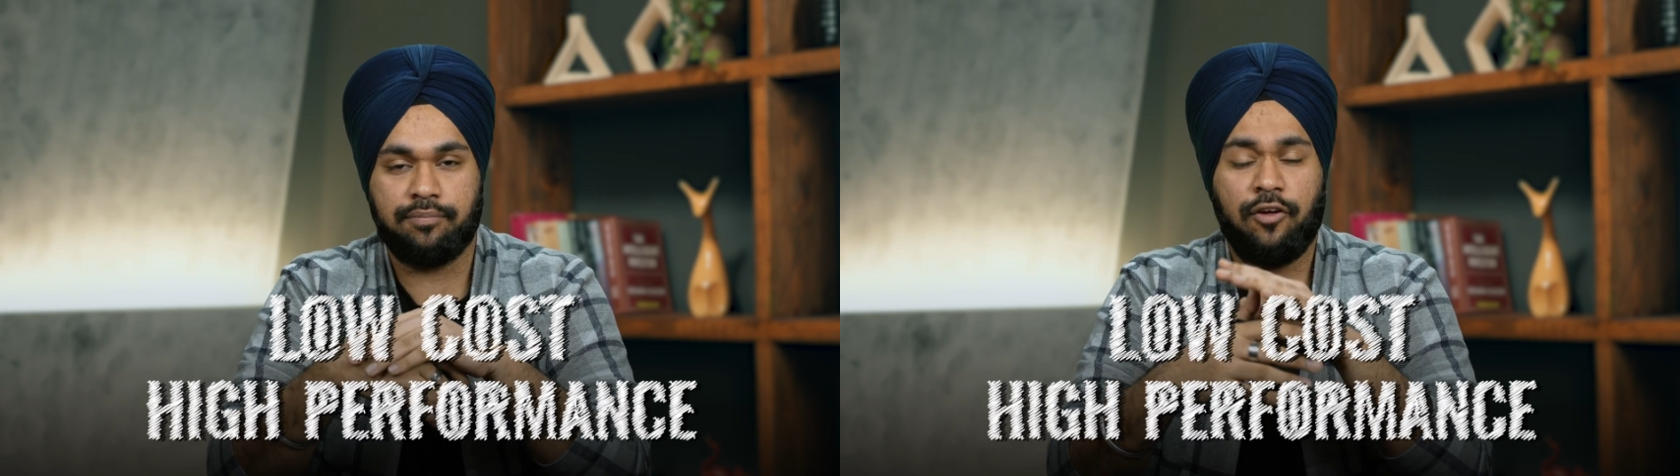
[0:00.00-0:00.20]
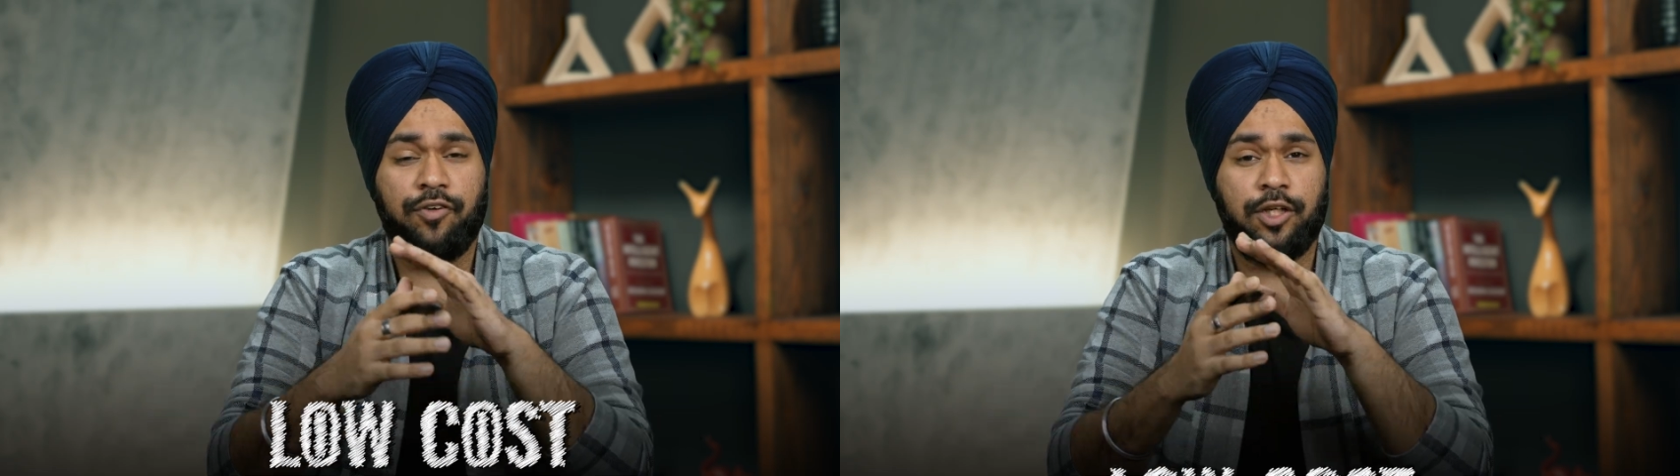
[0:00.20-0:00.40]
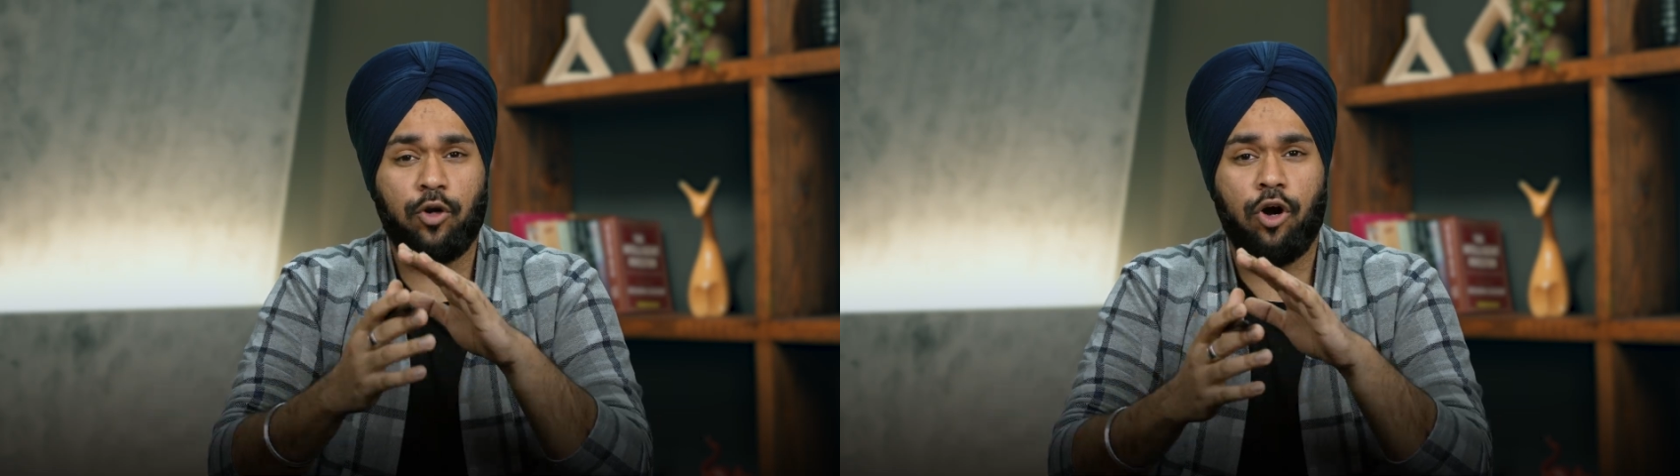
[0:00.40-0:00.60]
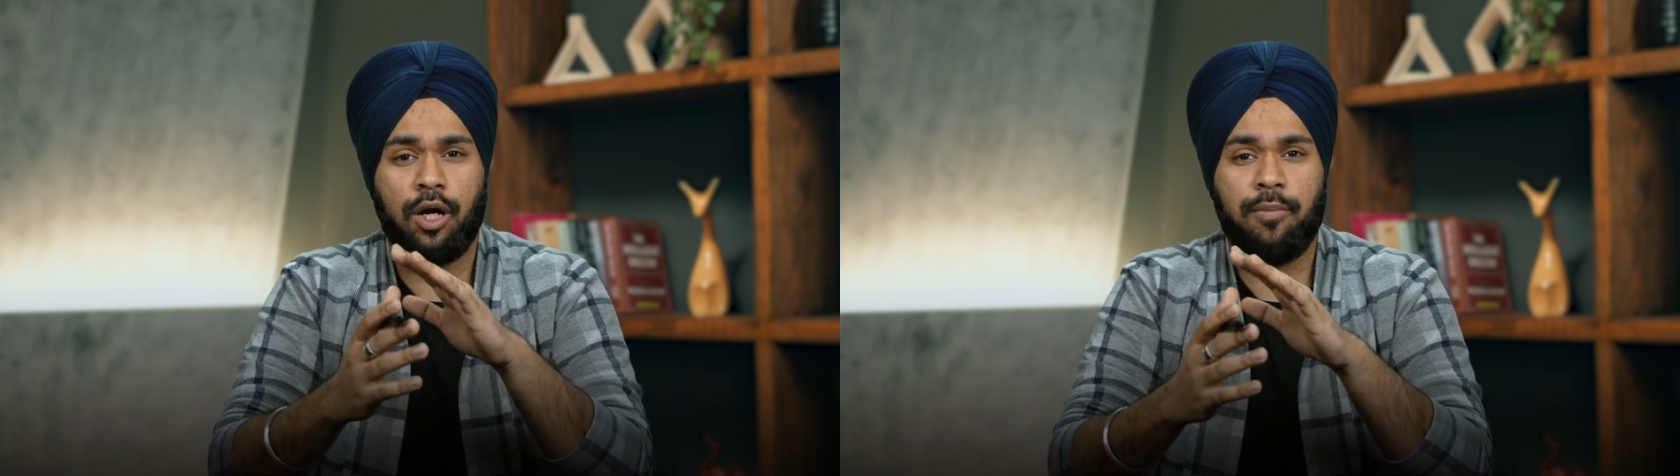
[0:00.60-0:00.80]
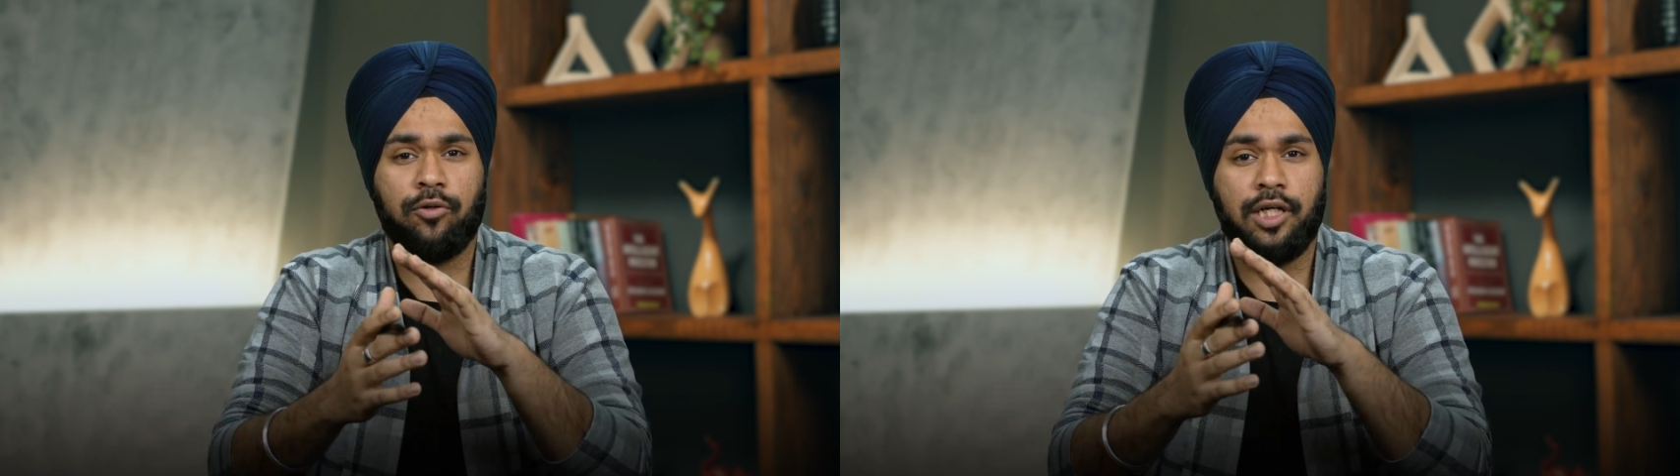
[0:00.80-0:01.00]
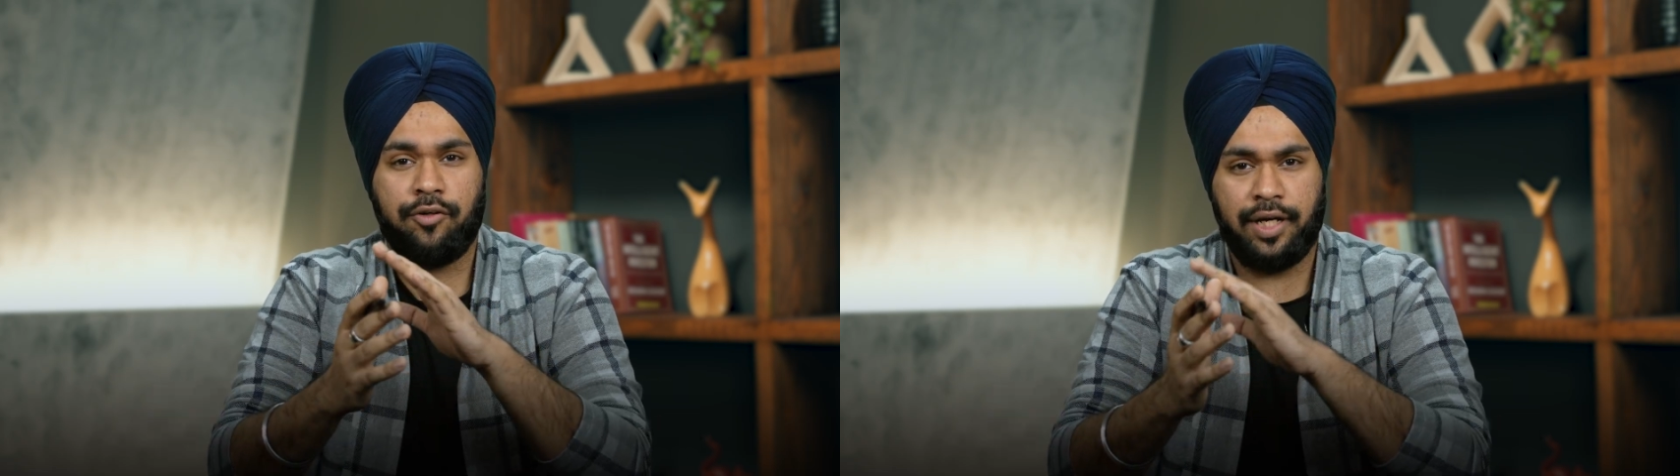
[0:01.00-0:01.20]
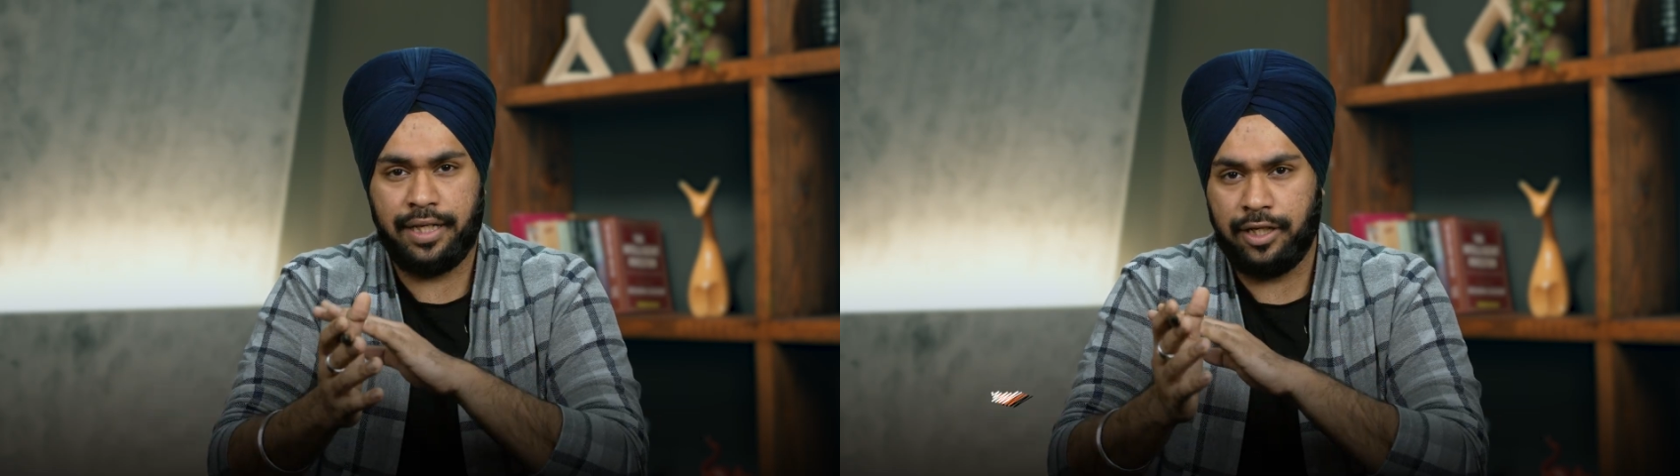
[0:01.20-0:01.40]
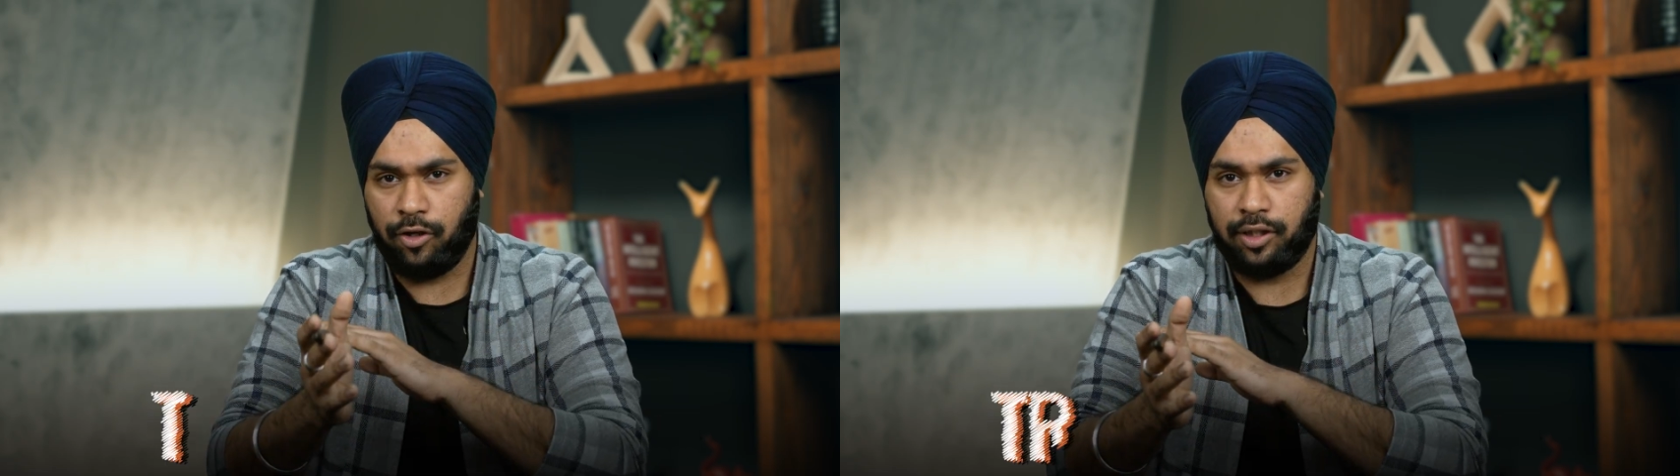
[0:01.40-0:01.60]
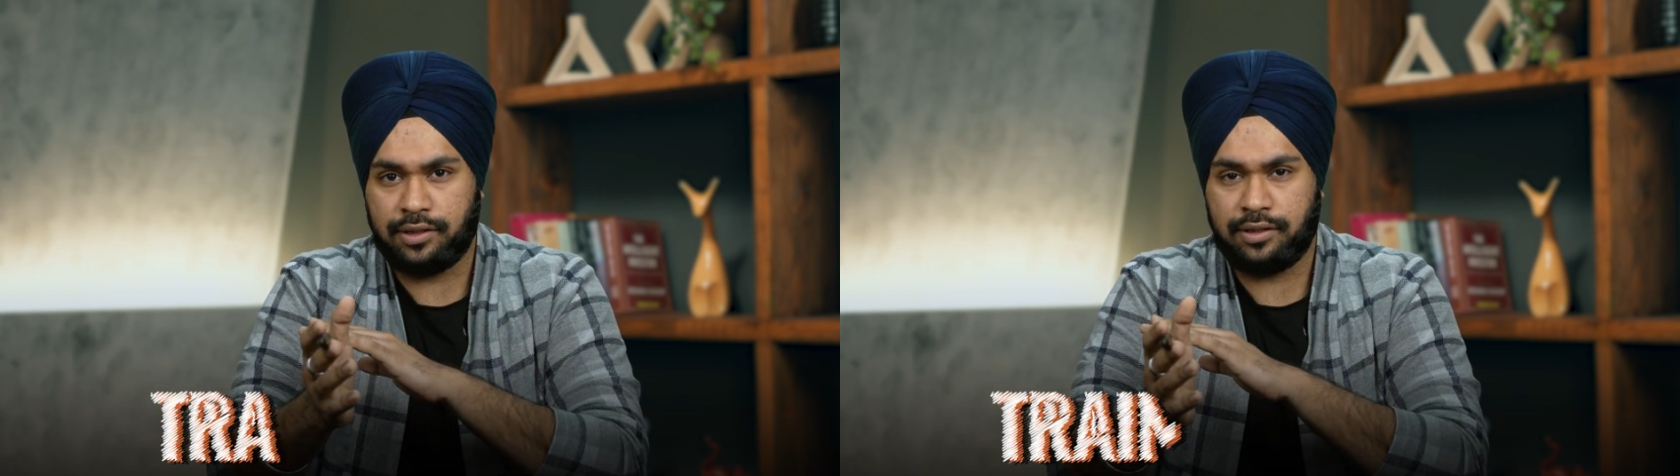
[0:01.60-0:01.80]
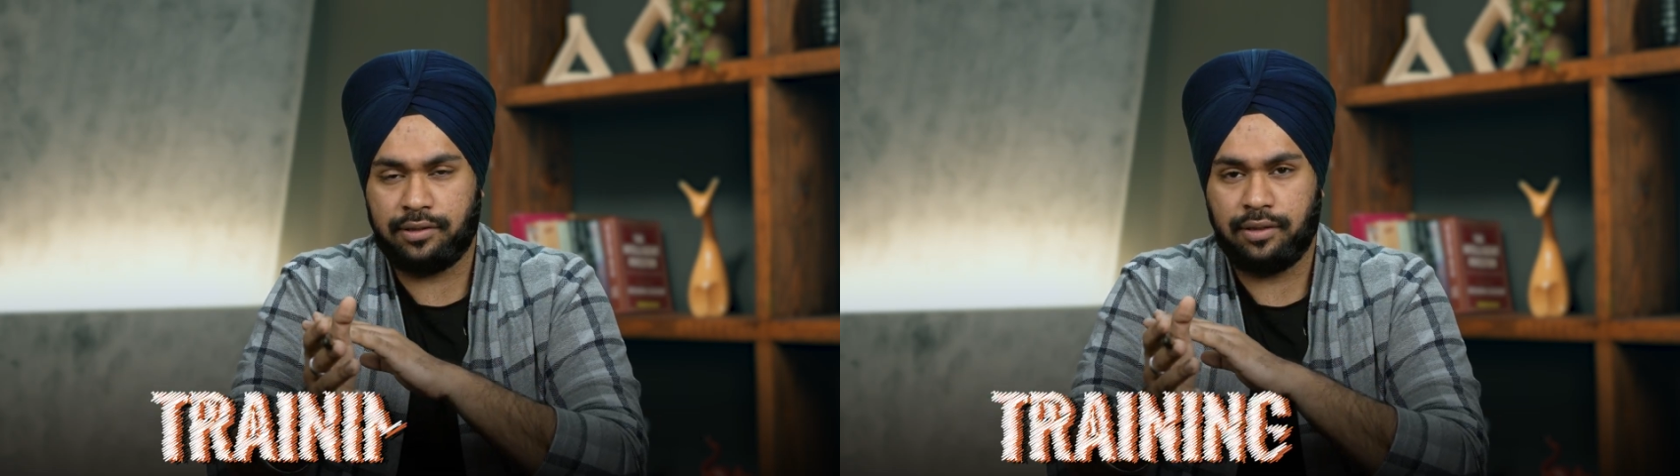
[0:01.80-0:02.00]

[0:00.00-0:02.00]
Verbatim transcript: If we talk about the training costs,